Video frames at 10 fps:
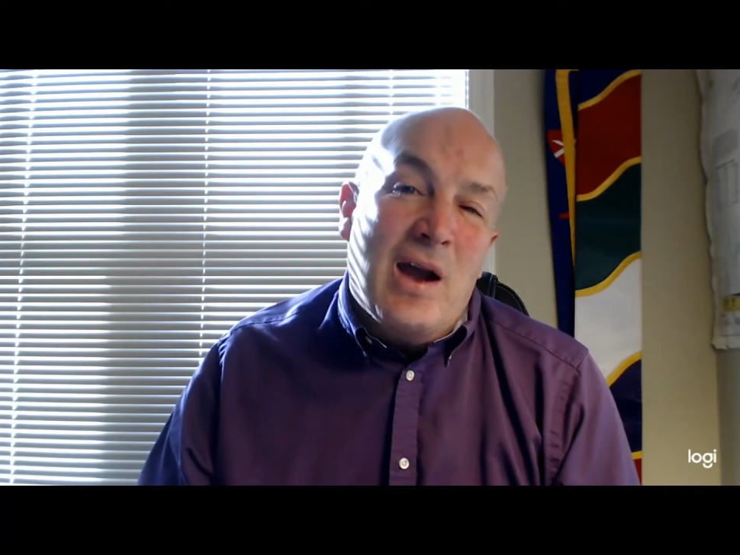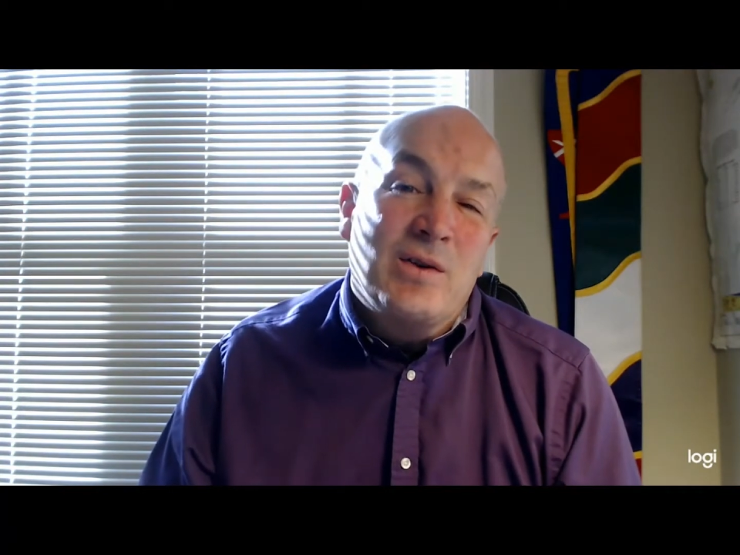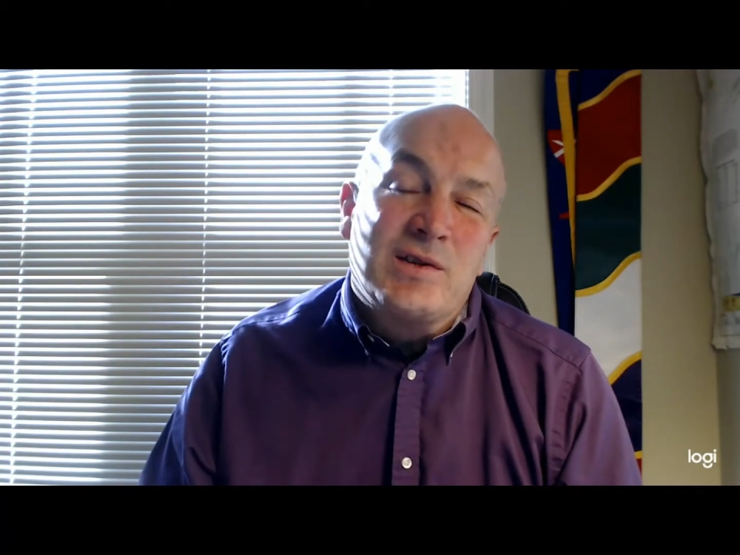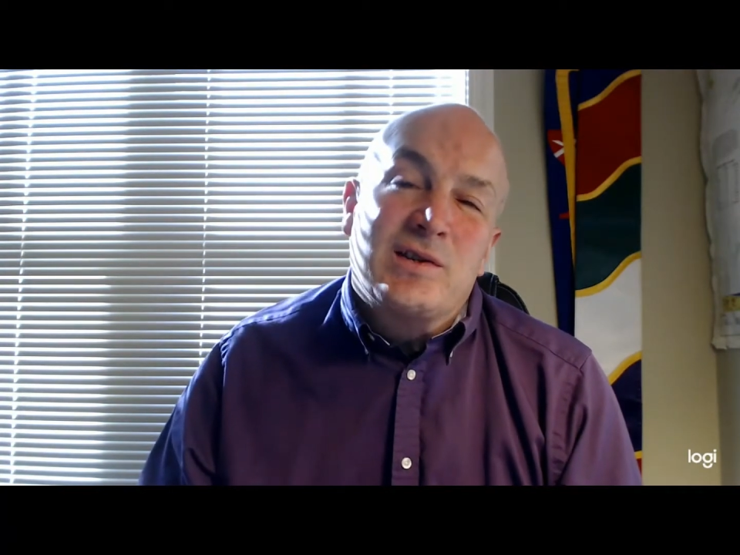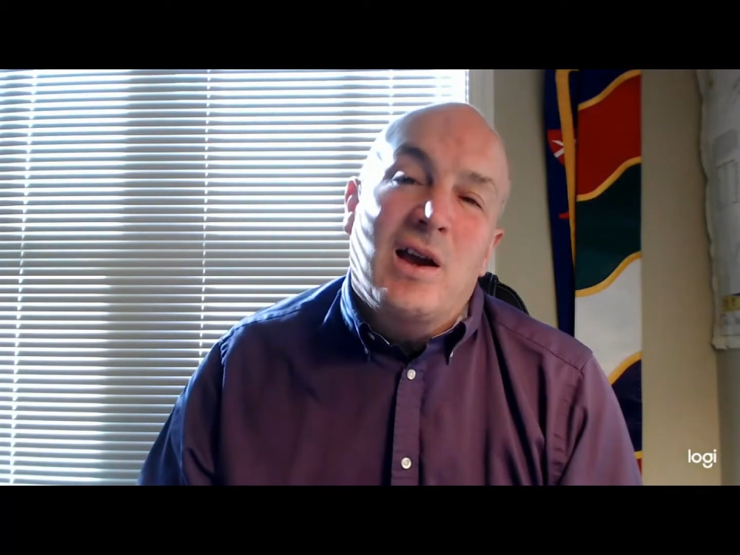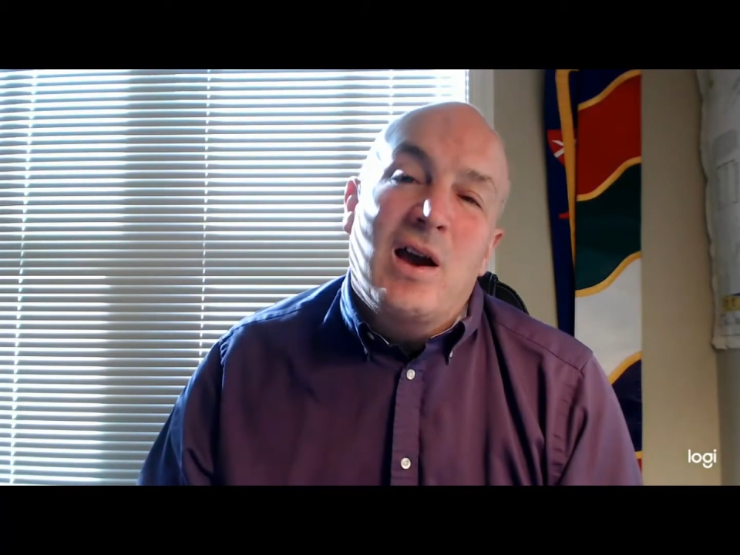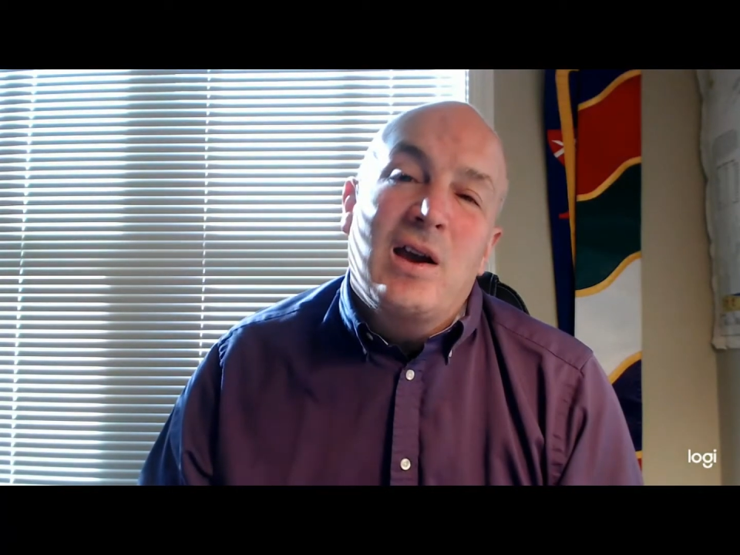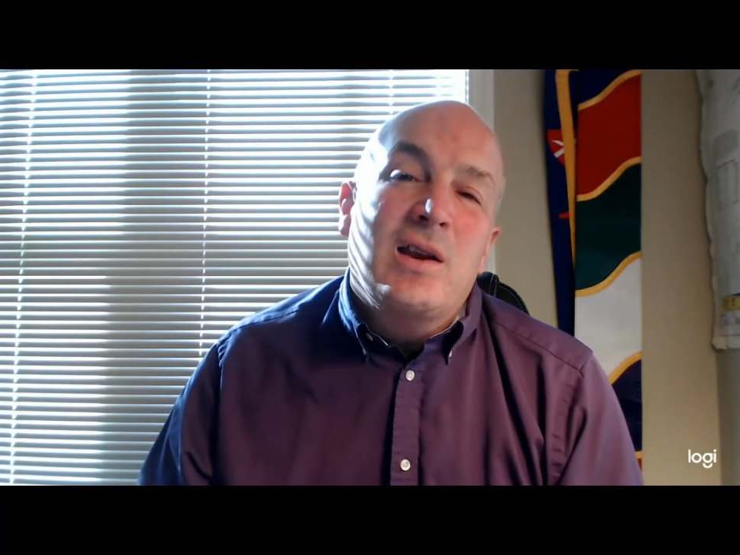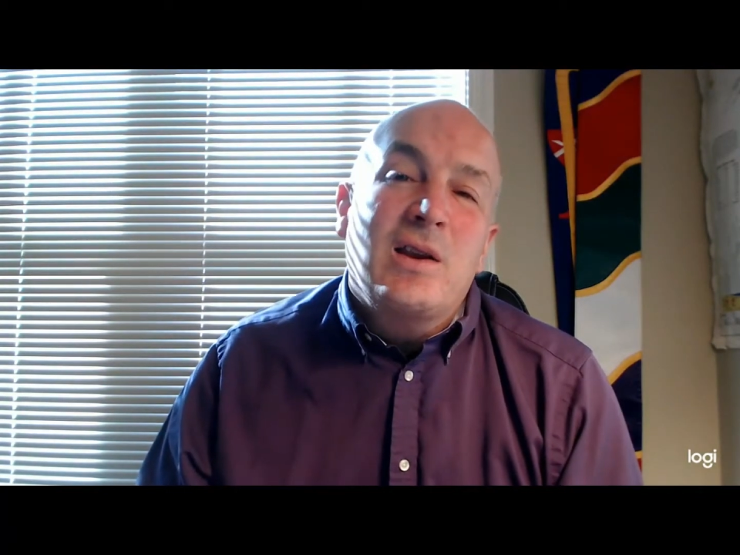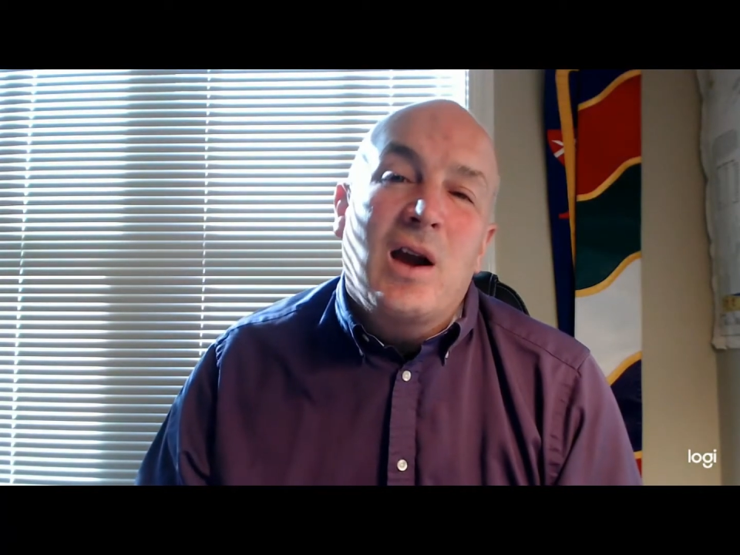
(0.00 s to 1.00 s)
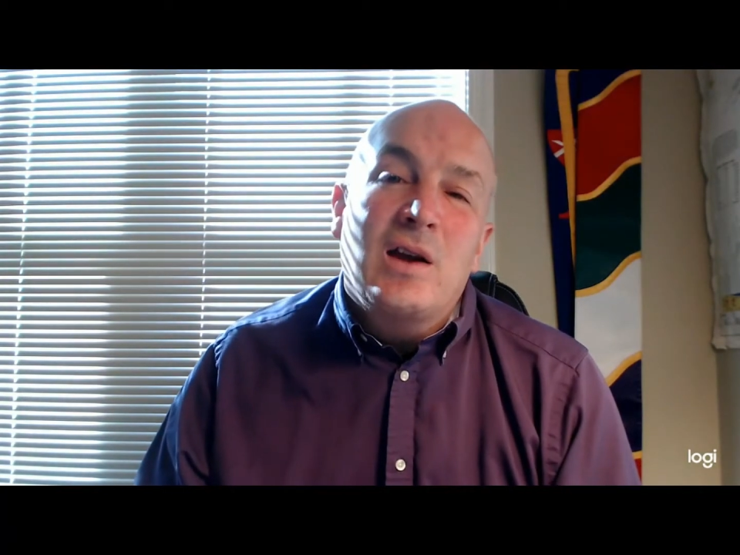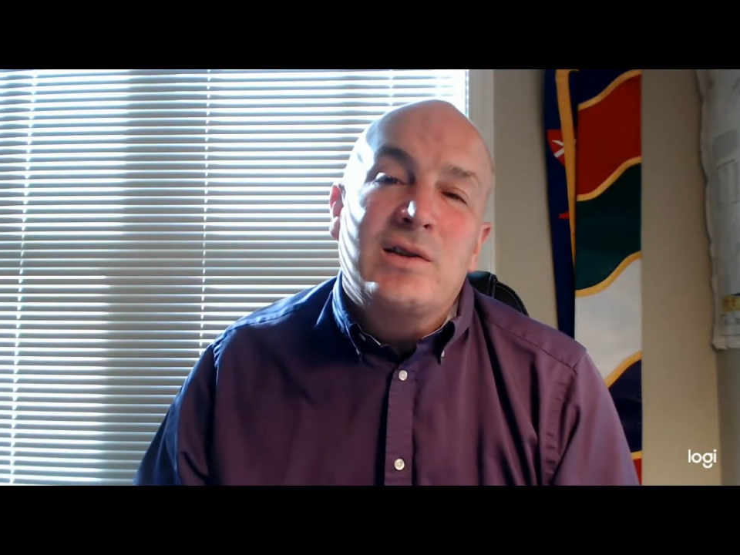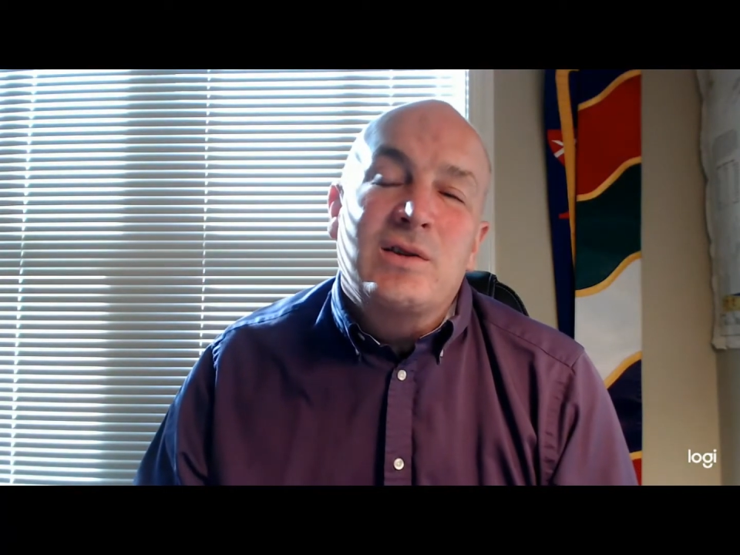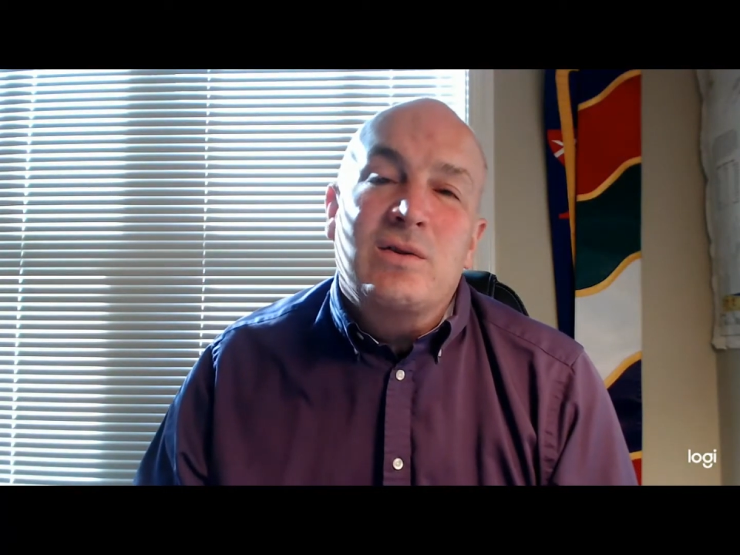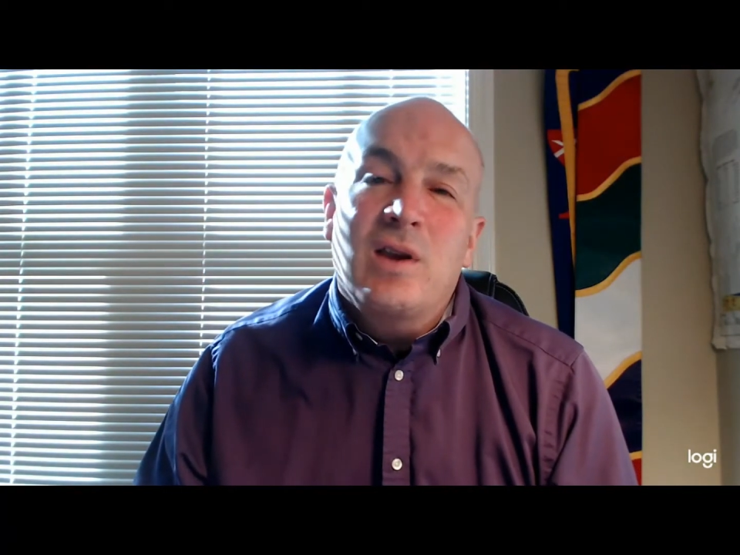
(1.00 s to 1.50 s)
outside in
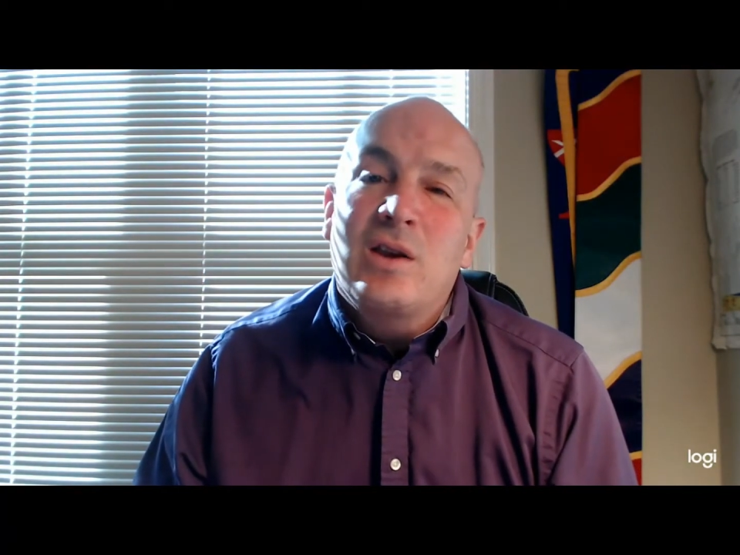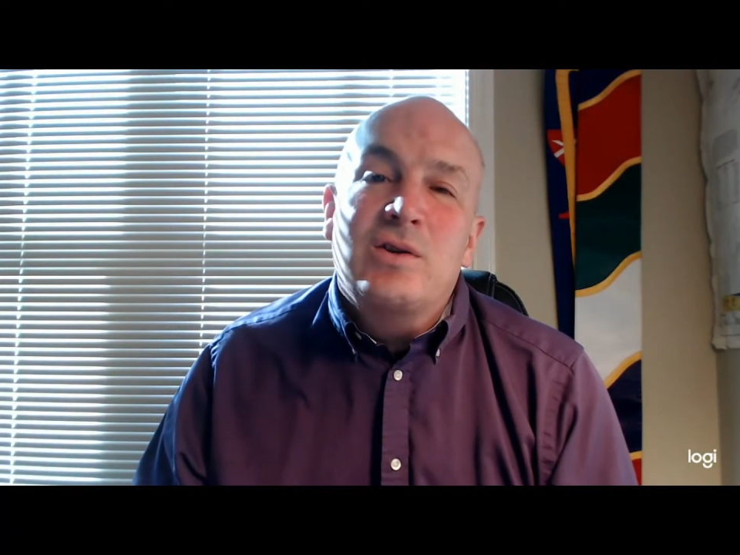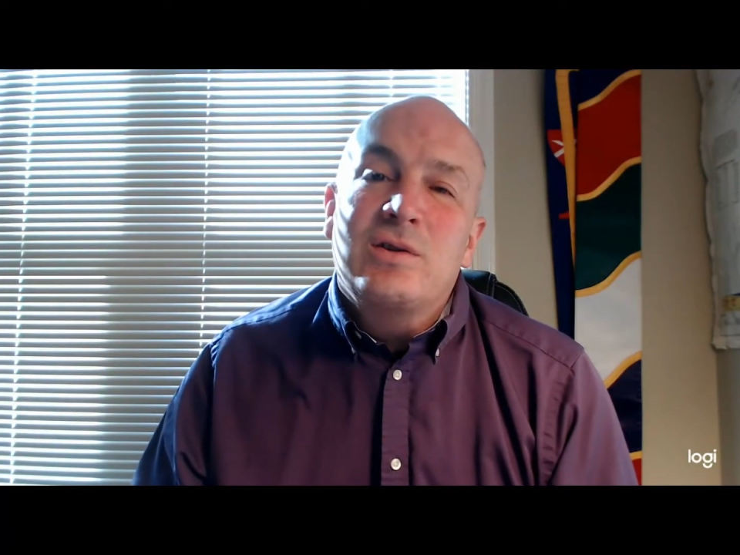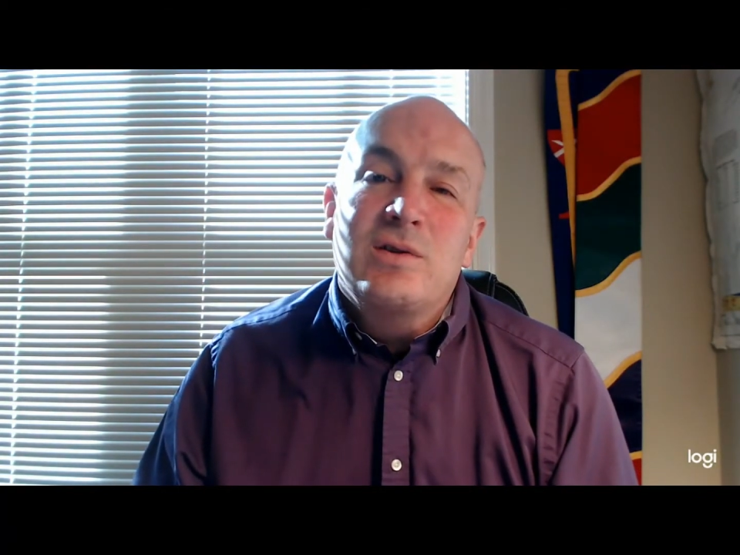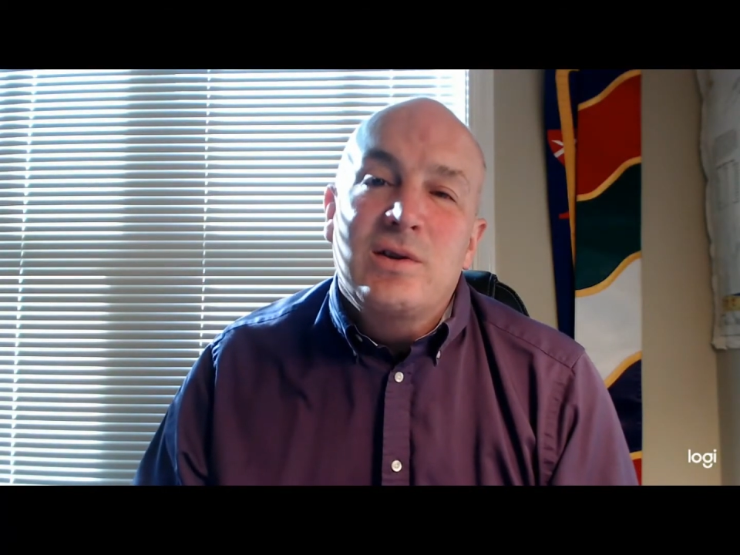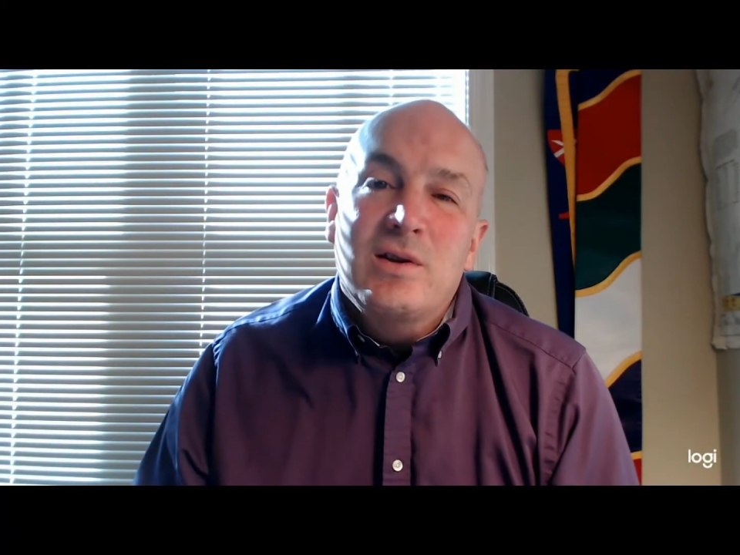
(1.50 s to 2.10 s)
God's creation.